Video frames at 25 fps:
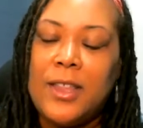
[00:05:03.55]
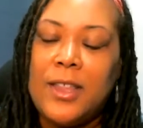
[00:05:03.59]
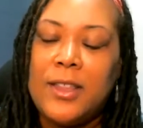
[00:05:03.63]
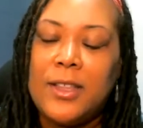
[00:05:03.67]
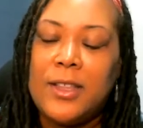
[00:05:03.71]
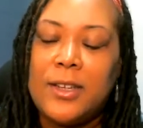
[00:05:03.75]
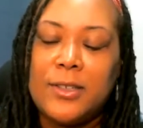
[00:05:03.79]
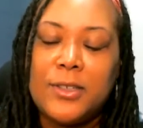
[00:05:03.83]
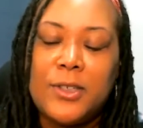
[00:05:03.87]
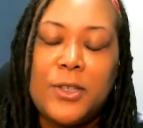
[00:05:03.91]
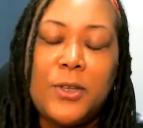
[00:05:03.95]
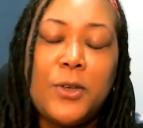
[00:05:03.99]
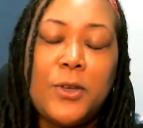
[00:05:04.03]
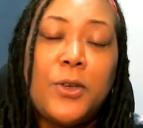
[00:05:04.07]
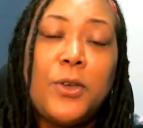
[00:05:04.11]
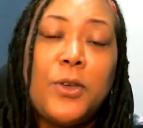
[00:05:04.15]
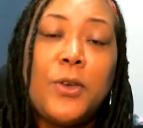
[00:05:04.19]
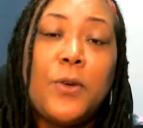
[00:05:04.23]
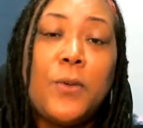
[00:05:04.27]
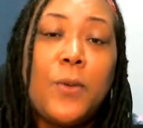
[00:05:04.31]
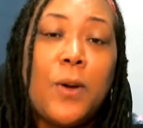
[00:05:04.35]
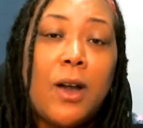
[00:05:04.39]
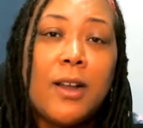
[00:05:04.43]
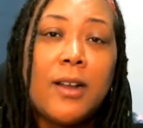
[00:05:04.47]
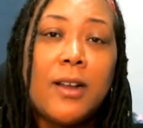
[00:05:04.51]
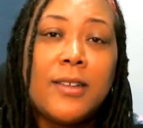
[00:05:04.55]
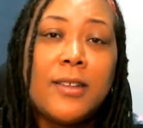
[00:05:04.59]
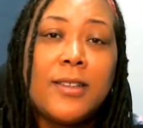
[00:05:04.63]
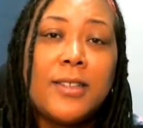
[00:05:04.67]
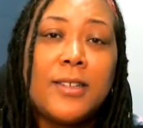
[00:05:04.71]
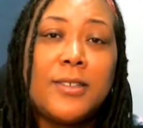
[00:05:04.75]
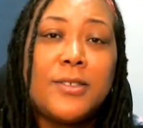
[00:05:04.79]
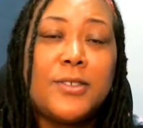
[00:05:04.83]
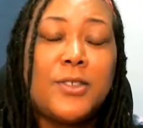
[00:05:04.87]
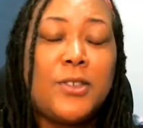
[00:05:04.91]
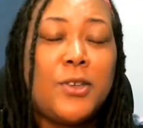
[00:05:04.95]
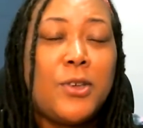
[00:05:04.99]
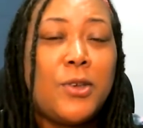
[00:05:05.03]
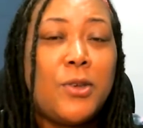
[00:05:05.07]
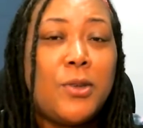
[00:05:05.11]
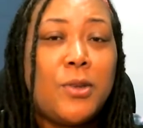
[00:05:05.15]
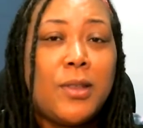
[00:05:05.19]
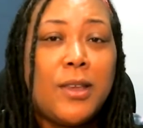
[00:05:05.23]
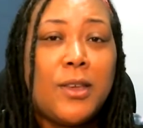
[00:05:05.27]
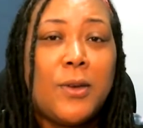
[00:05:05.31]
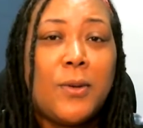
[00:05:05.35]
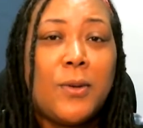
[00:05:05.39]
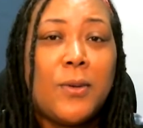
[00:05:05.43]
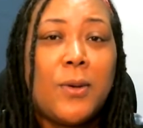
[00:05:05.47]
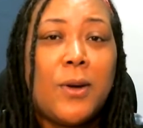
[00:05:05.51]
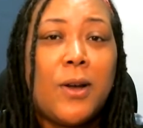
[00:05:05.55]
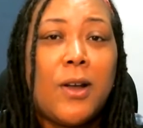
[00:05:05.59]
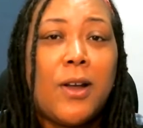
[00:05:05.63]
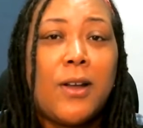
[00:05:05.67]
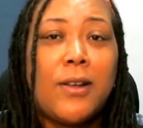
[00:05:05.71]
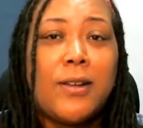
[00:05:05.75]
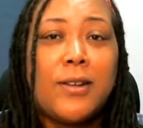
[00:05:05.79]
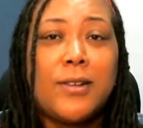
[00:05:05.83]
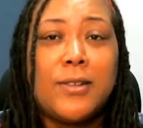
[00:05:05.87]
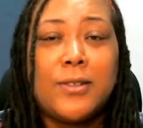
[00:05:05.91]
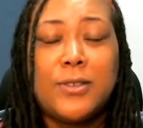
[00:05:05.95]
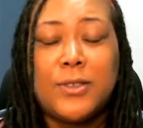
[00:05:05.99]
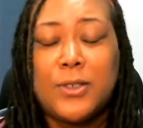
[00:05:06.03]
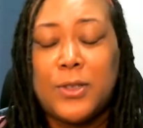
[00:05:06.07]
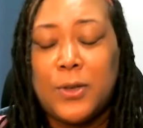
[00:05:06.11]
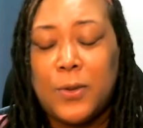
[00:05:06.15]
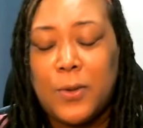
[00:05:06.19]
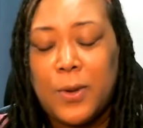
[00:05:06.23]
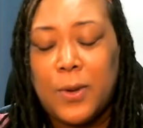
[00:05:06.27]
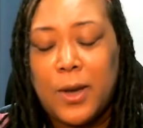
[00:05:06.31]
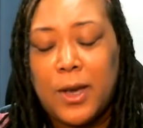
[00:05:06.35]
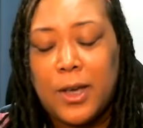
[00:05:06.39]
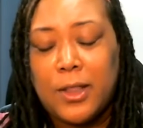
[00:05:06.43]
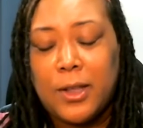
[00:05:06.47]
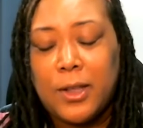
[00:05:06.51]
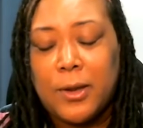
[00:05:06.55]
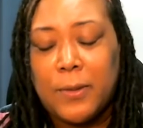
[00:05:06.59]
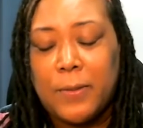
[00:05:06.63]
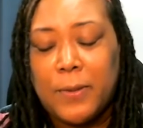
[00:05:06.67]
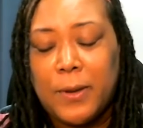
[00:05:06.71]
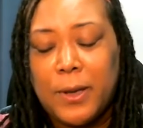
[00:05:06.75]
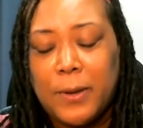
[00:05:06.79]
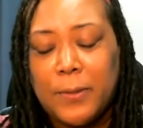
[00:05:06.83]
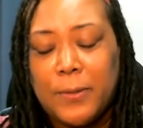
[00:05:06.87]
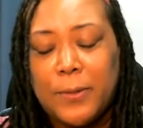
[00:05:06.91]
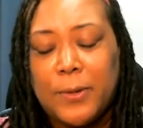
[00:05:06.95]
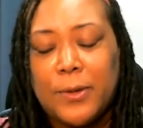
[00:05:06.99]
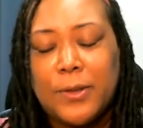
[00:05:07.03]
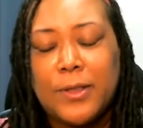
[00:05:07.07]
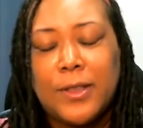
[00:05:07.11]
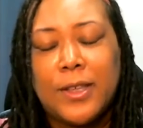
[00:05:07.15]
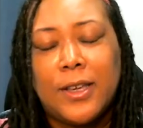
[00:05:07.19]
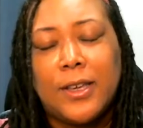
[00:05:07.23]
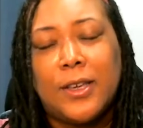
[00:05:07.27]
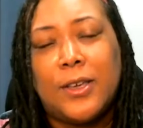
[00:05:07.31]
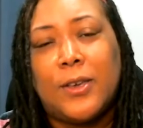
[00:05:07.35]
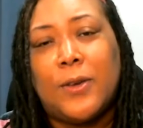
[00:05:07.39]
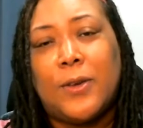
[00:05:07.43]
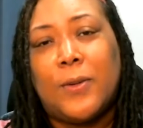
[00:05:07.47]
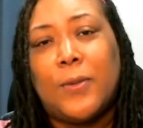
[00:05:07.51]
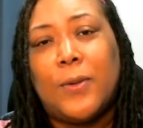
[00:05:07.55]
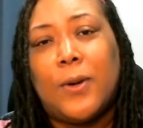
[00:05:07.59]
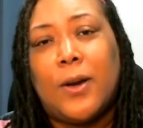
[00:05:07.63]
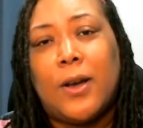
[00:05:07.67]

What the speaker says: There's who you are, there's who you think you are, and there's who other people think you are.